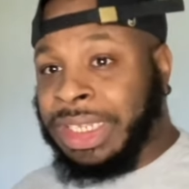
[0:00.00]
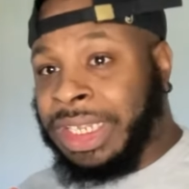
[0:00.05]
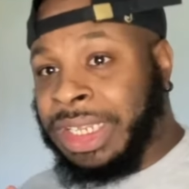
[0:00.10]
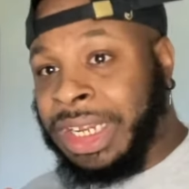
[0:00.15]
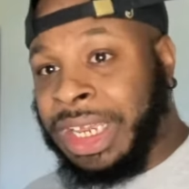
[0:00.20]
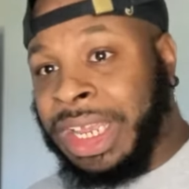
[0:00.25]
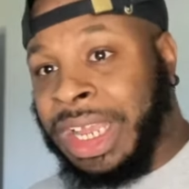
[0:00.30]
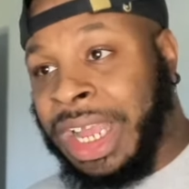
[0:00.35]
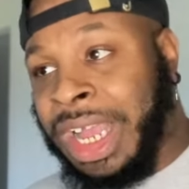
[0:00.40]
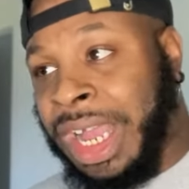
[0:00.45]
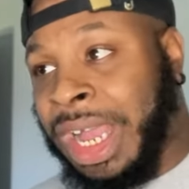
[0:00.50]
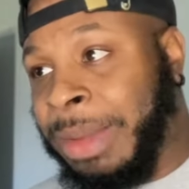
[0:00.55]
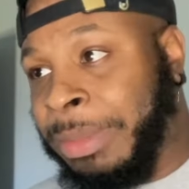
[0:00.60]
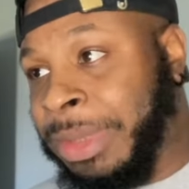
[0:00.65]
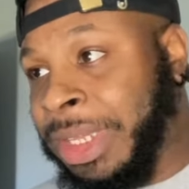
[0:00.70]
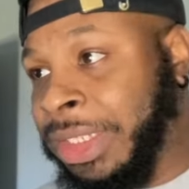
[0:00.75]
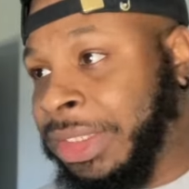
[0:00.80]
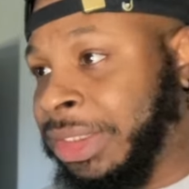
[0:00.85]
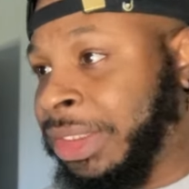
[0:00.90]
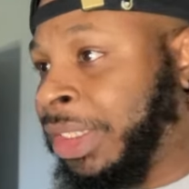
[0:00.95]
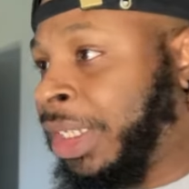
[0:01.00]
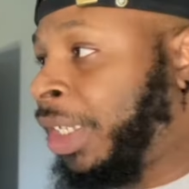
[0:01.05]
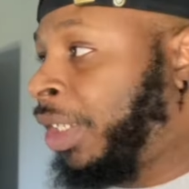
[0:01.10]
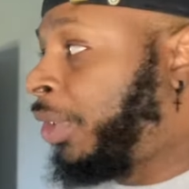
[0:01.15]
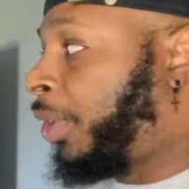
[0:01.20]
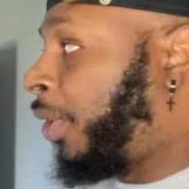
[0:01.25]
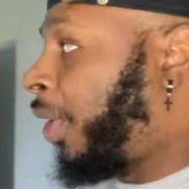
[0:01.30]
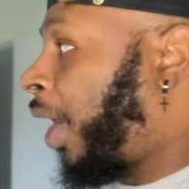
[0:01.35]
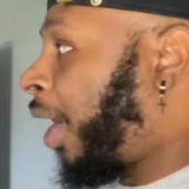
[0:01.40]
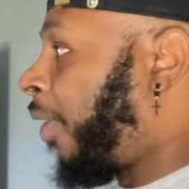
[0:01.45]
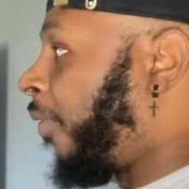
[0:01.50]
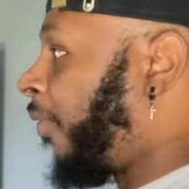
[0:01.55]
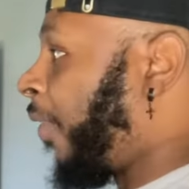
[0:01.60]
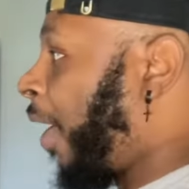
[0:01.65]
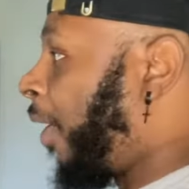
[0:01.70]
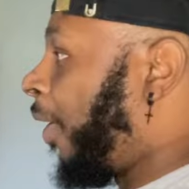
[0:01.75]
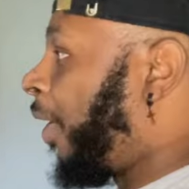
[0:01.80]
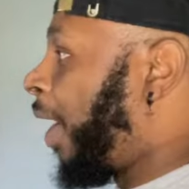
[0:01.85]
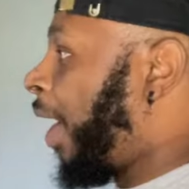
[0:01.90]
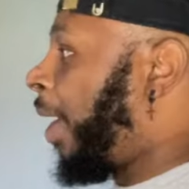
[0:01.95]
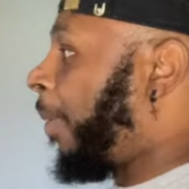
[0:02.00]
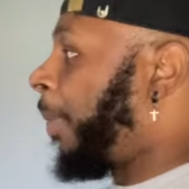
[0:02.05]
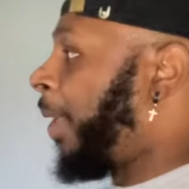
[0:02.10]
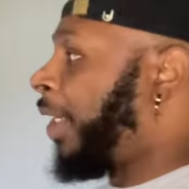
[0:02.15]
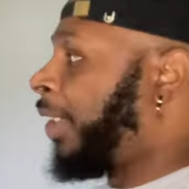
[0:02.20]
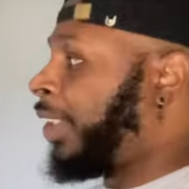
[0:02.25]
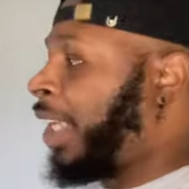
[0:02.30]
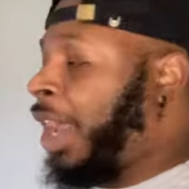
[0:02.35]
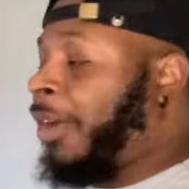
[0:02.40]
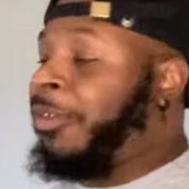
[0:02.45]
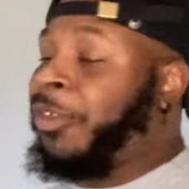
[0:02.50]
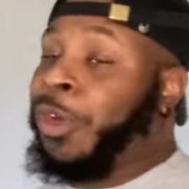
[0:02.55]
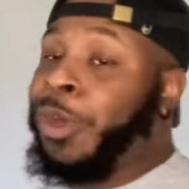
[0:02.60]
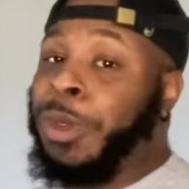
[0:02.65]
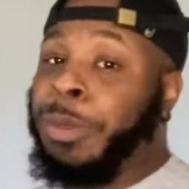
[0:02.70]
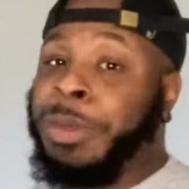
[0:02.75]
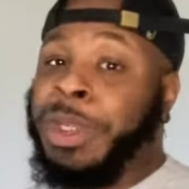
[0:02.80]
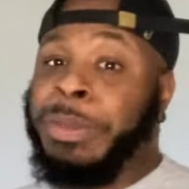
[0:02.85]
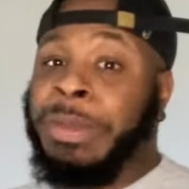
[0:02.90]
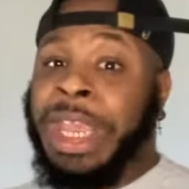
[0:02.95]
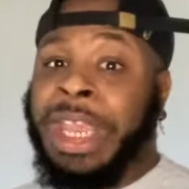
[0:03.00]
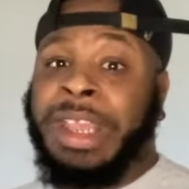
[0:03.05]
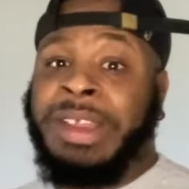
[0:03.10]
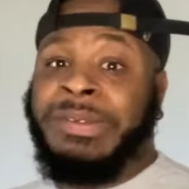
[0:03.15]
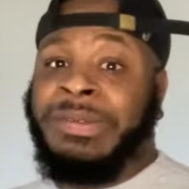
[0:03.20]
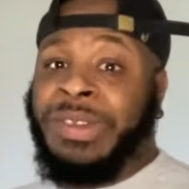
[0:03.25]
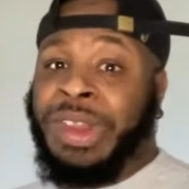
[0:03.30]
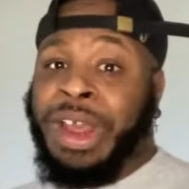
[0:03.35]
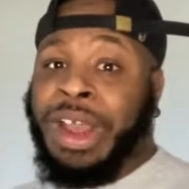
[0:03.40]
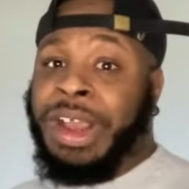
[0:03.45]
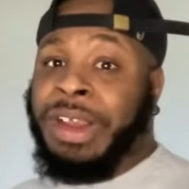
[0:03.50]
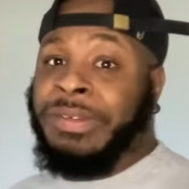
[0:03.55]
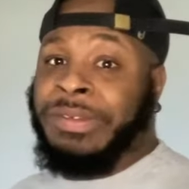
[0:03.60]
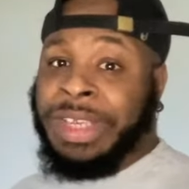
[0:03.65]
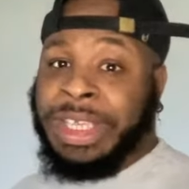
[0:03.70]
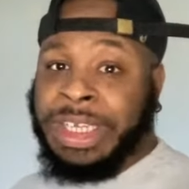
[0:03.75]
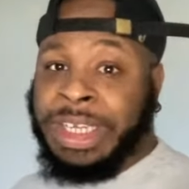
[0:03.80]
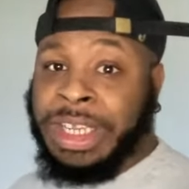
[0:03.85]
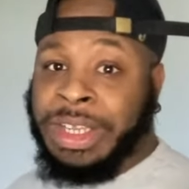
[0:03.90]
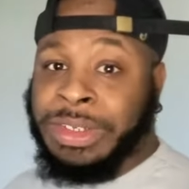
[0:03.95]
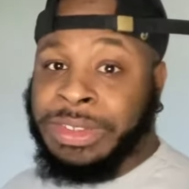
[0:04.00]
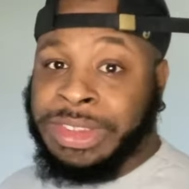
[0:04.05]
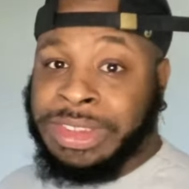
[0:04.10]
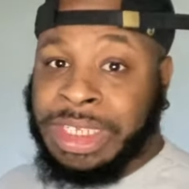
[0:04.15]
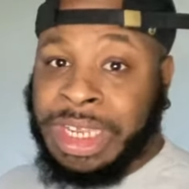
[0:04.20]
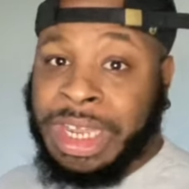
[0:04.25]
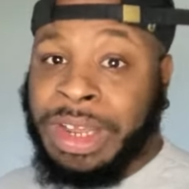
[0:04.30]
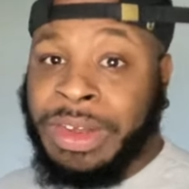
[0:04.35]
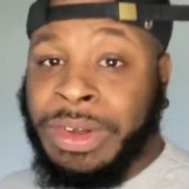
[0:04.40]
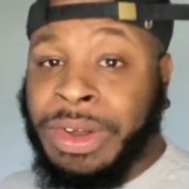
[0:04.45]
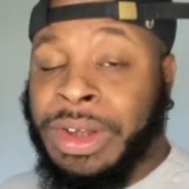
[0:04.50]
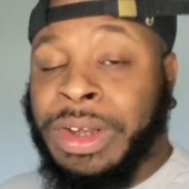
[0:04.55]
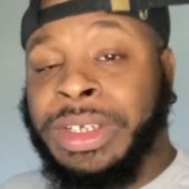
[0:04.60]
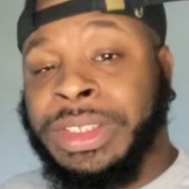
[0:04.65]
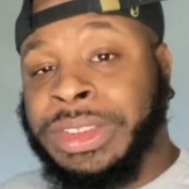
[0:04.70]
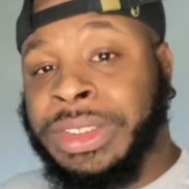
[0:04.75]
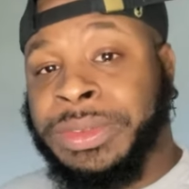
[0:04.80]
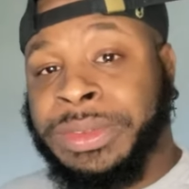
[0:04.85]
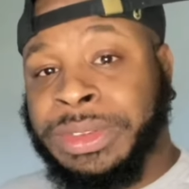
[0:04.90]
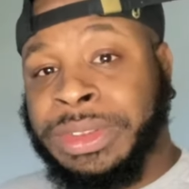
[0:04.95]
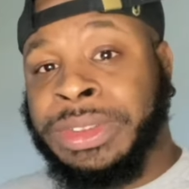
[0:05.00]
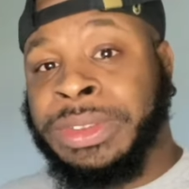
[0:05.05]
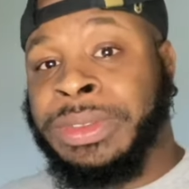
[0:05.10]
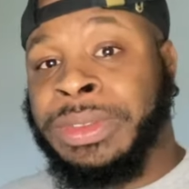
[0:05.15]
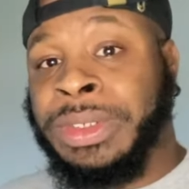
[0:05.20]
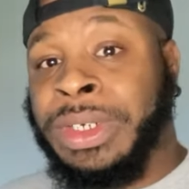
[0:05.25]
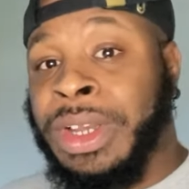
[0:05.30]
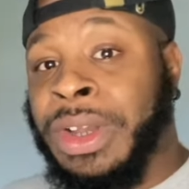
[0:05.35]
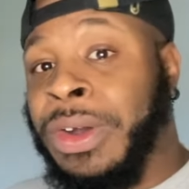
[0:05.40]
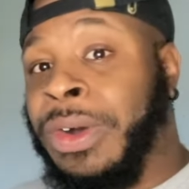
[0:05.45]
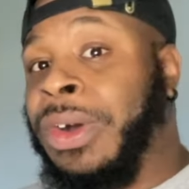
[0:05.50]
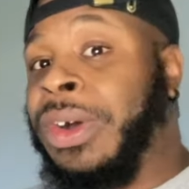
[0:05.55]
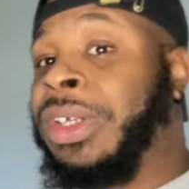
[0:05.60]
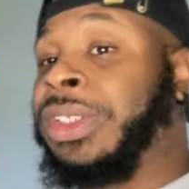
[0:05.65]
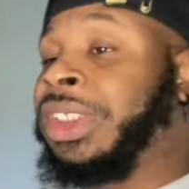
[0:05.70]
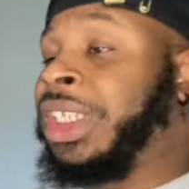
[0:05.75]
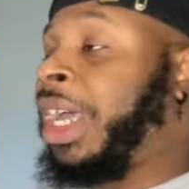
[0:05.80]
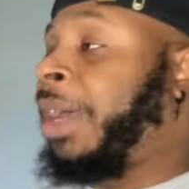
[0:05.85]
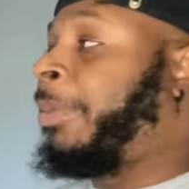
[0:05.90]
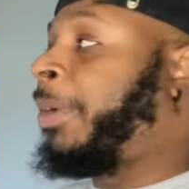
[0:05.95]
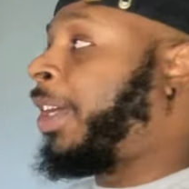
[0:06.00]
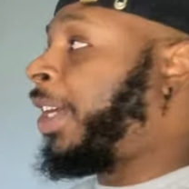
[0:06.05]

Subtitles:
in the comments. So y'all can follow that because I will be making vlog videos now also too on top of